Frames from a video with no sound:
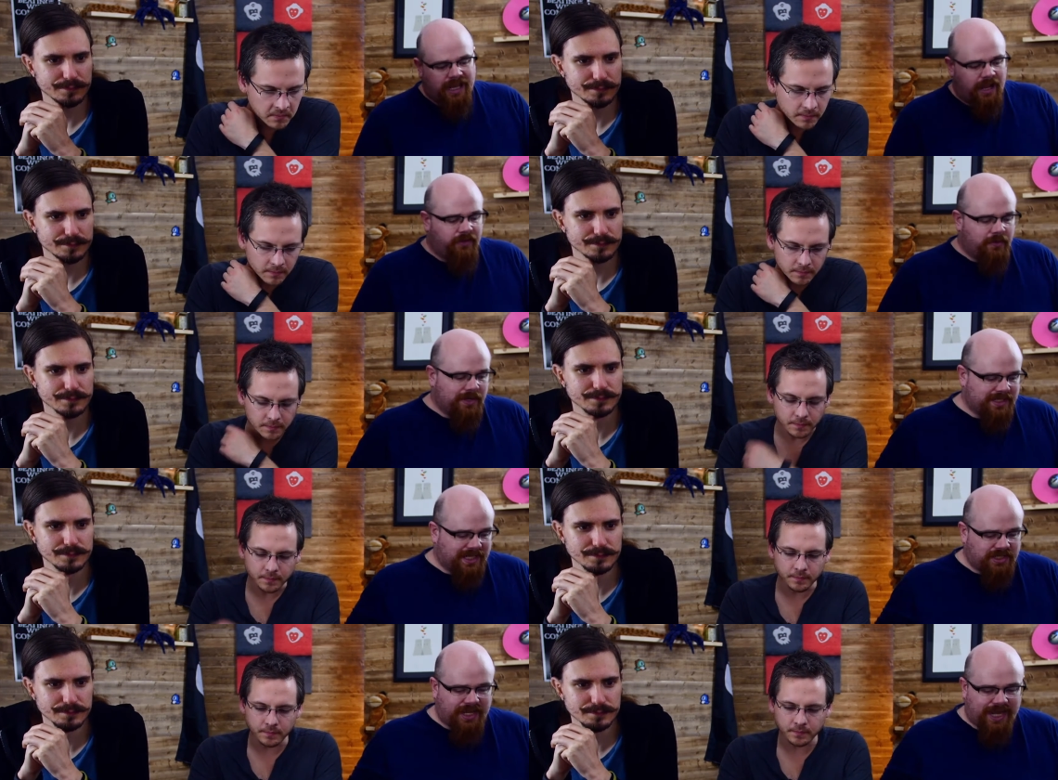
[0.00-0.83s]
Speaker 1: if you weren't
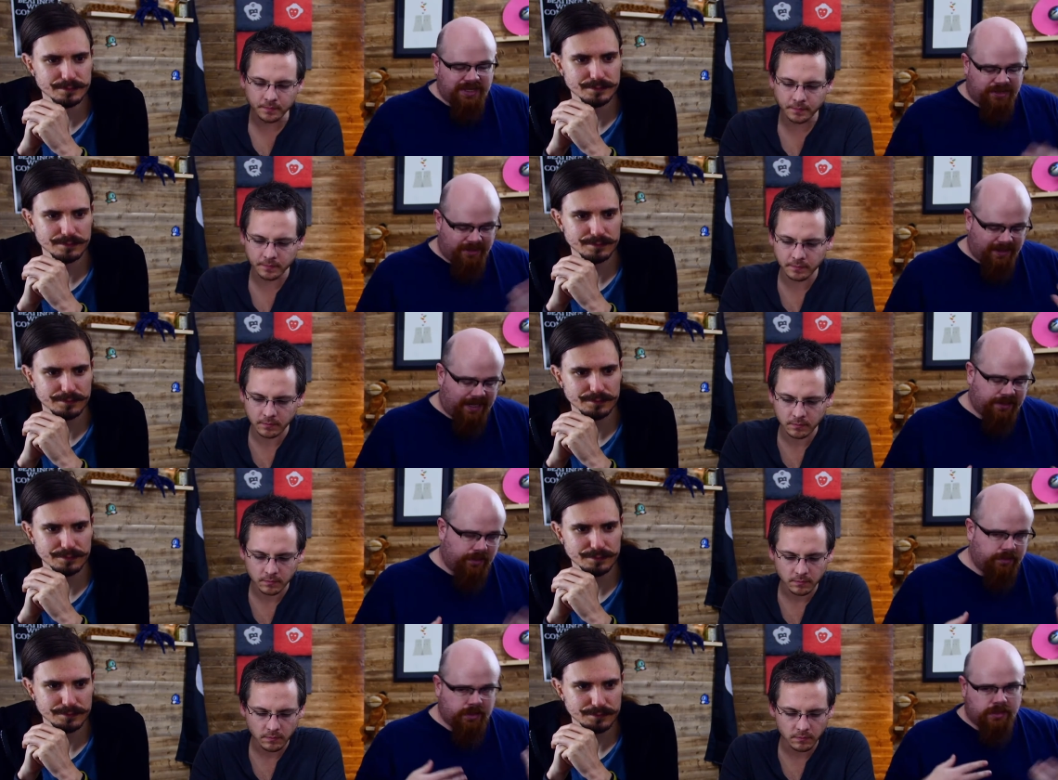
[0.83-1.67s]
education and
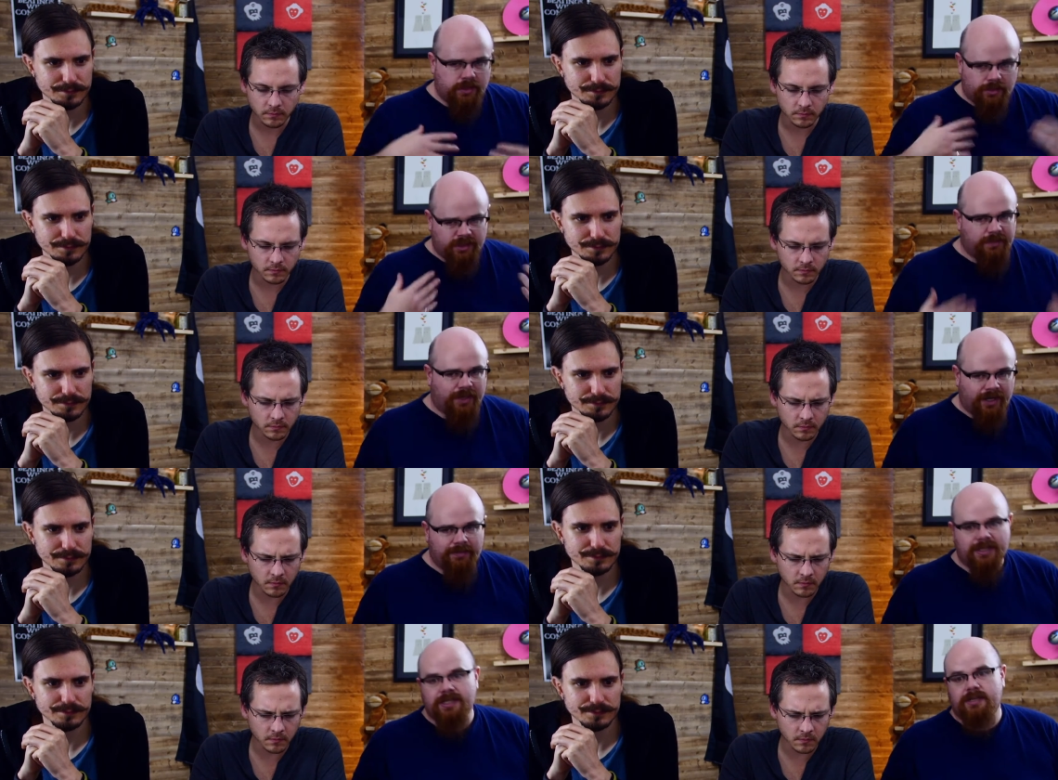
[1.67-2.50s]
you just used the
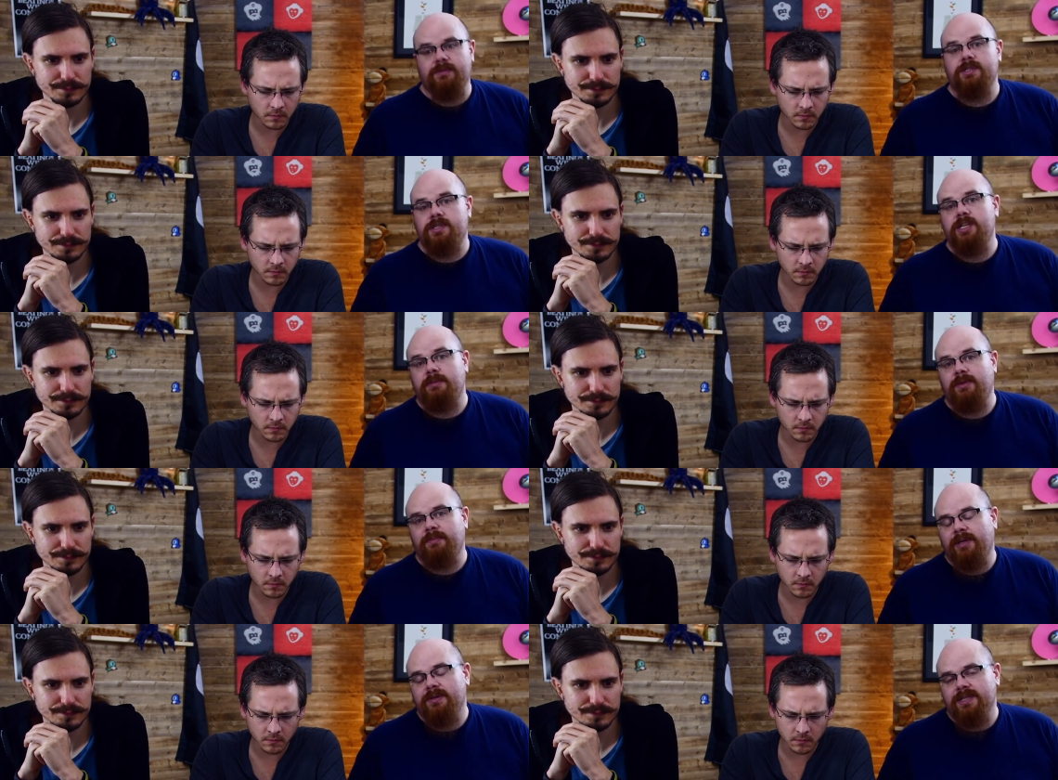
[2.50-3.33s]
Pi because it was a cheap
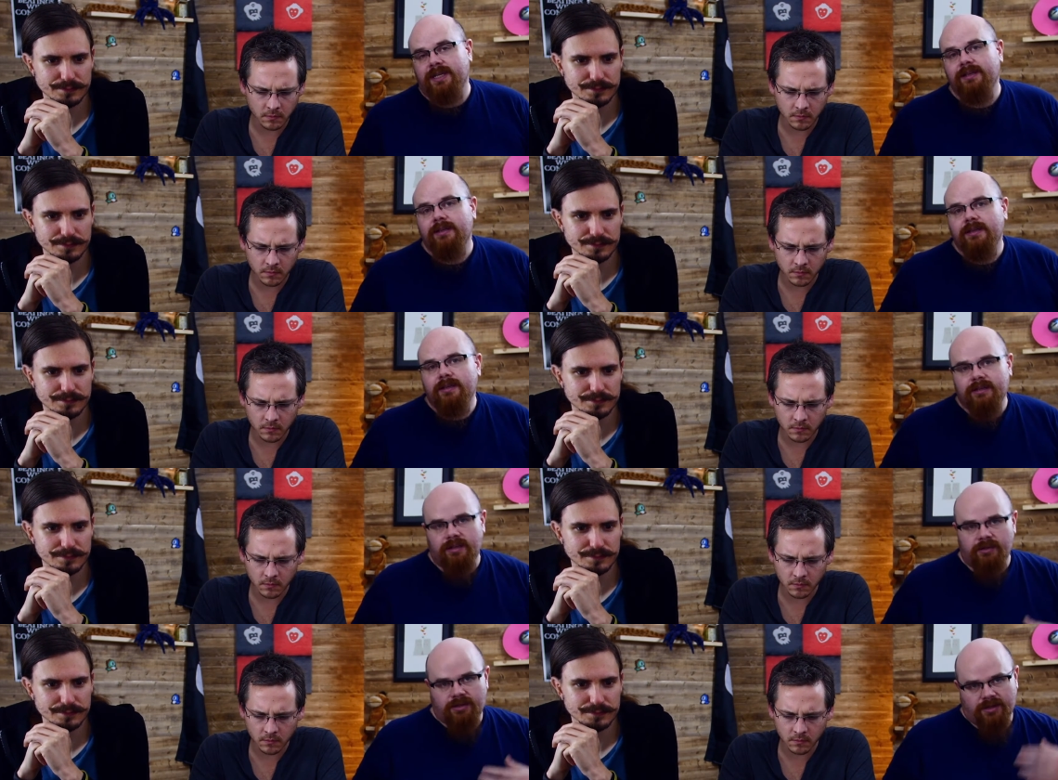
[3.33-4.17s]
computer,
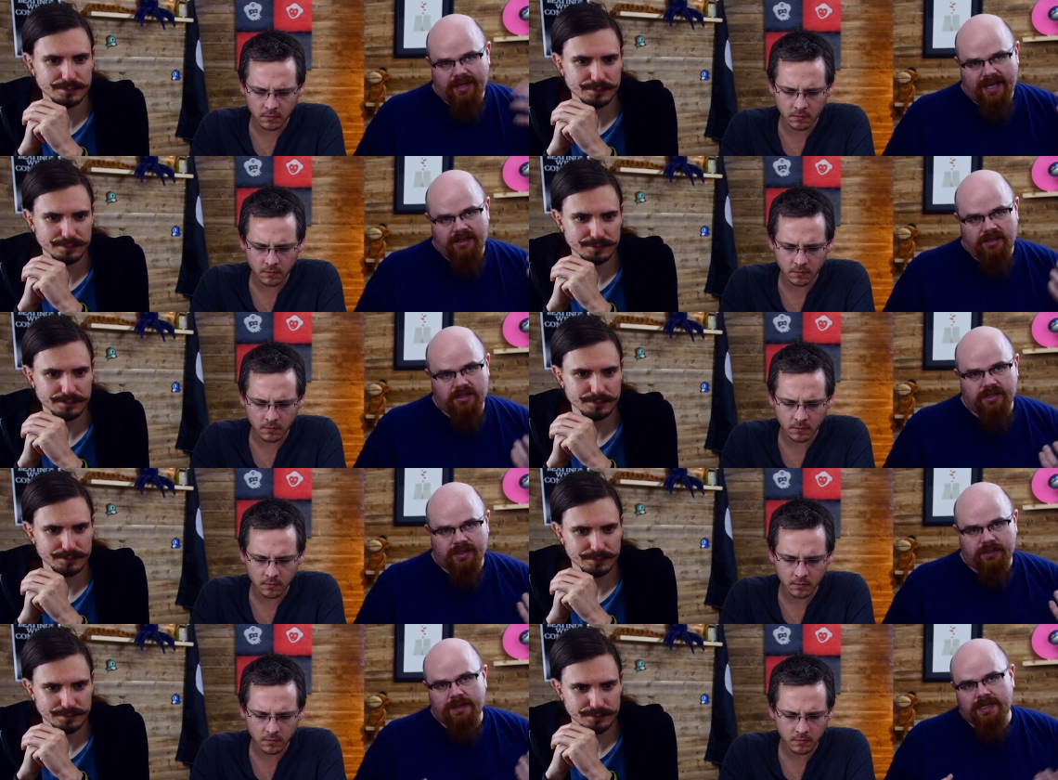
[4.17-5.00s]
you could then use
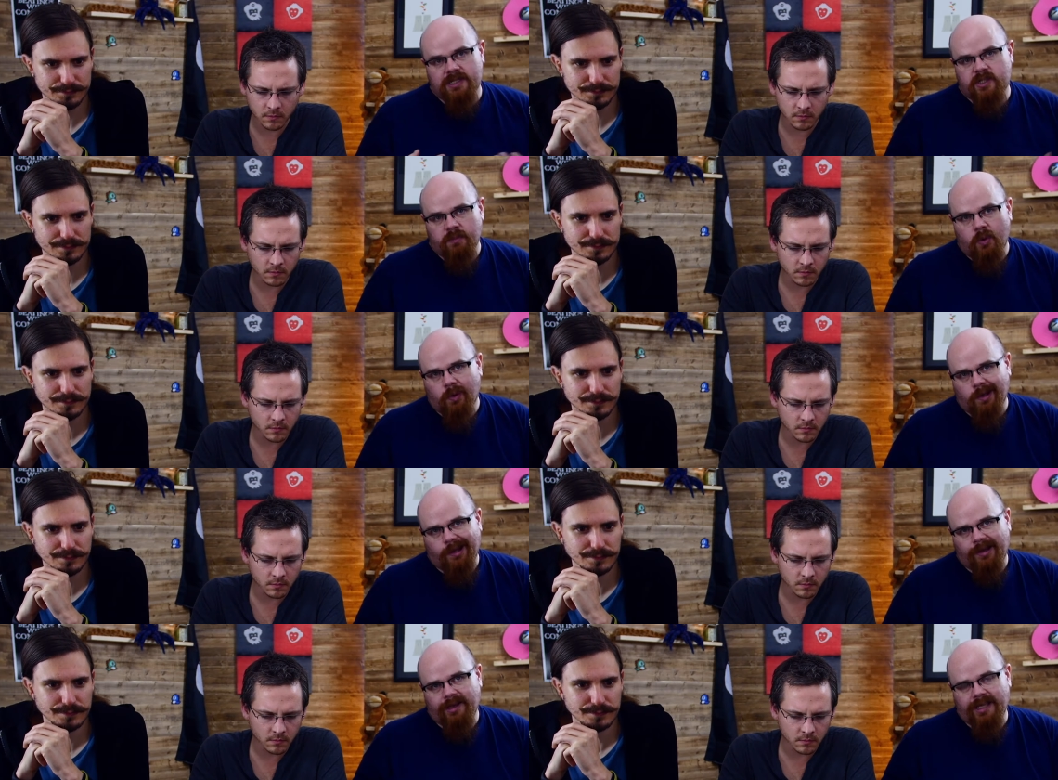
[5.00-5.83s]
something a bit
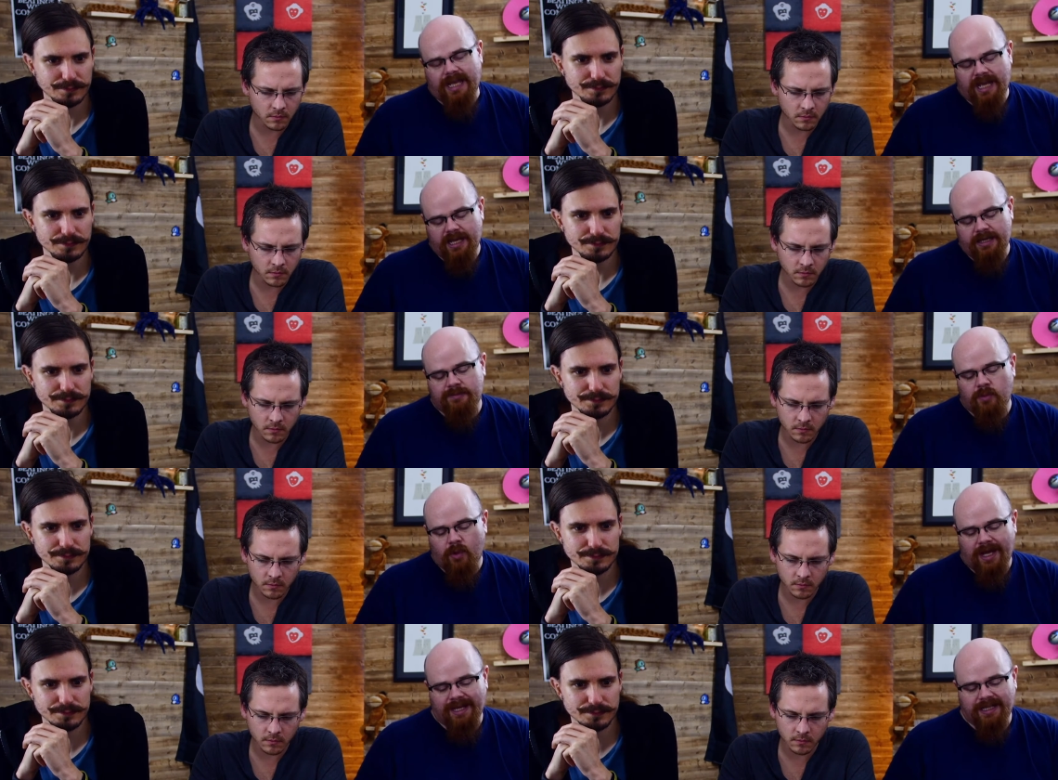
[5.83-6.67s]
smaller and
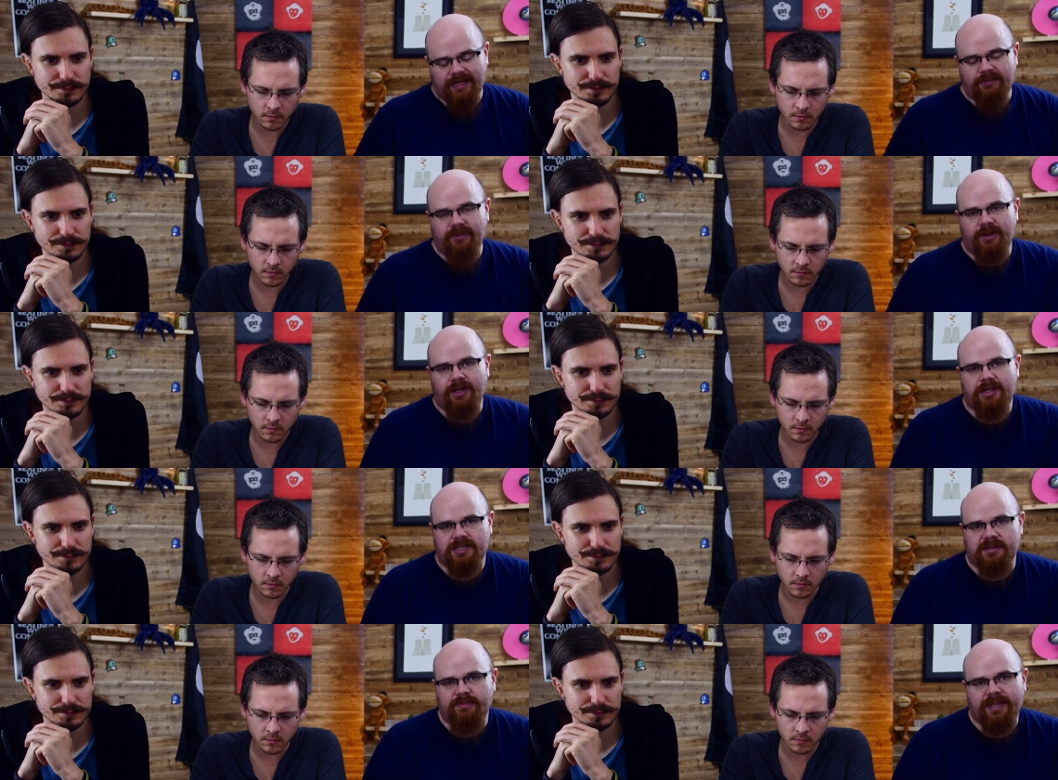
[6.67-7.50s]
more handy for
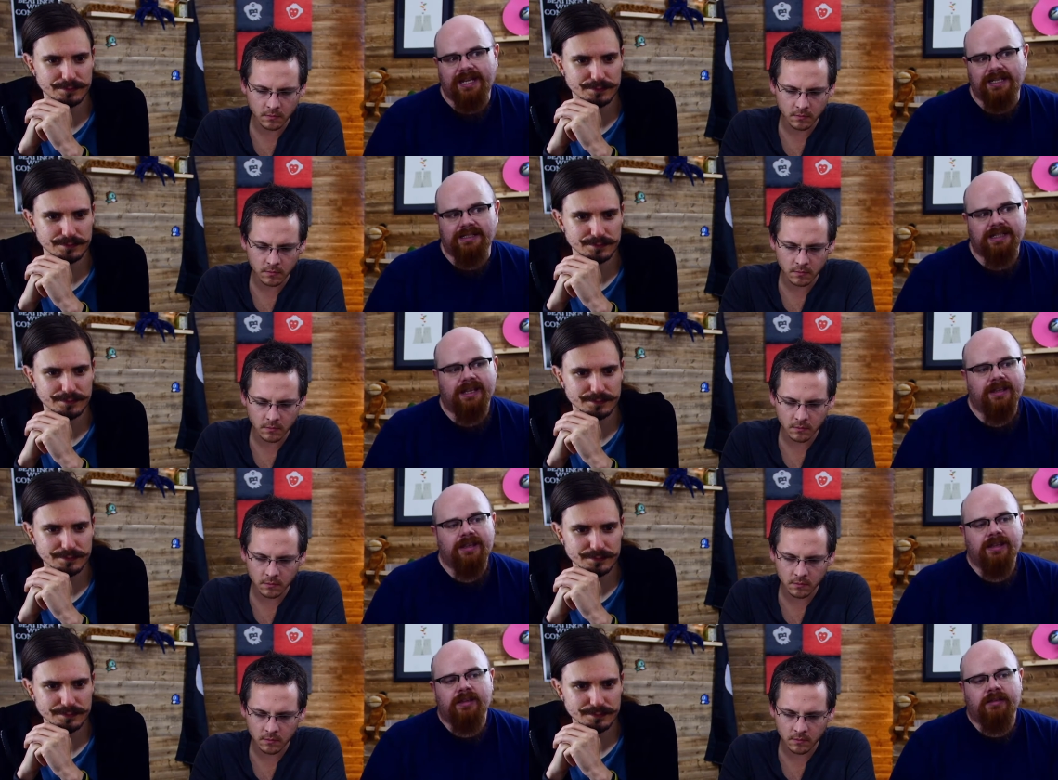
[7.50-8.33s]
custom things.
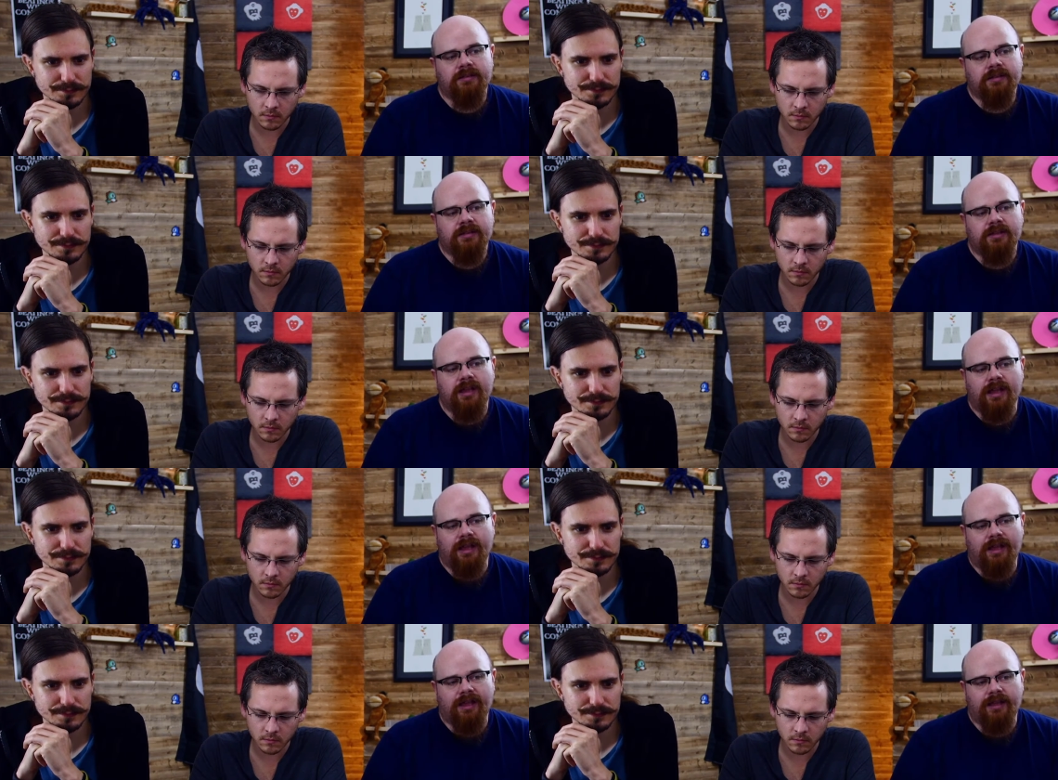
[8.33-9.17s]

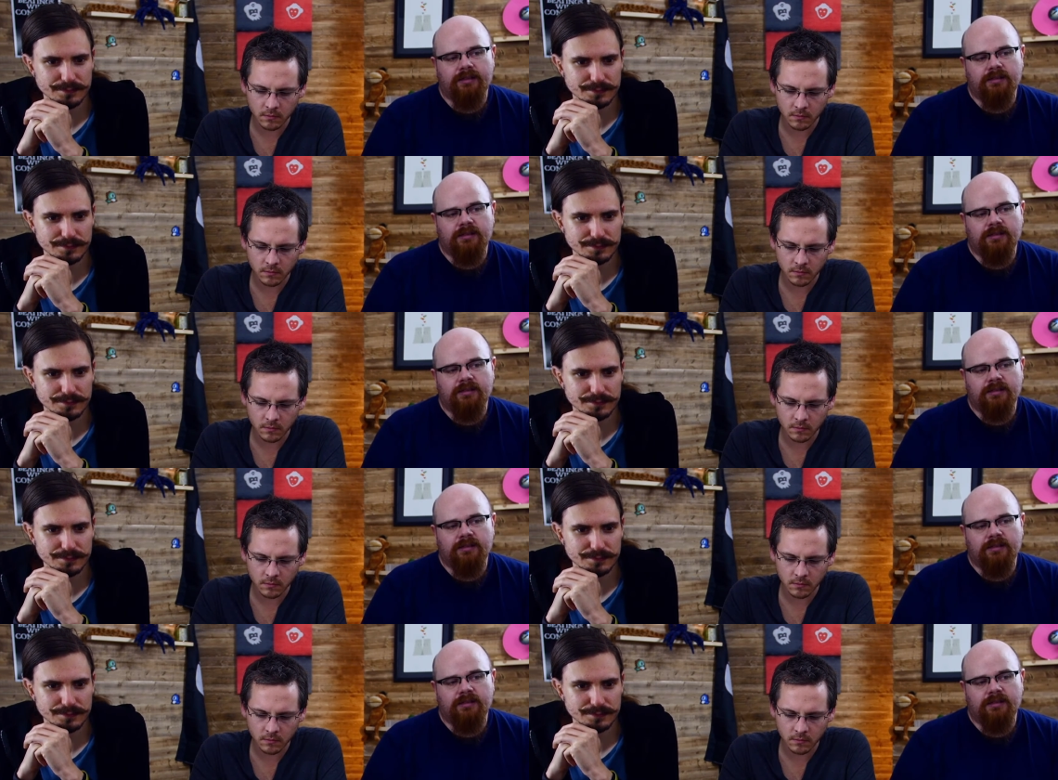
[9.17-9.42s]
Uh,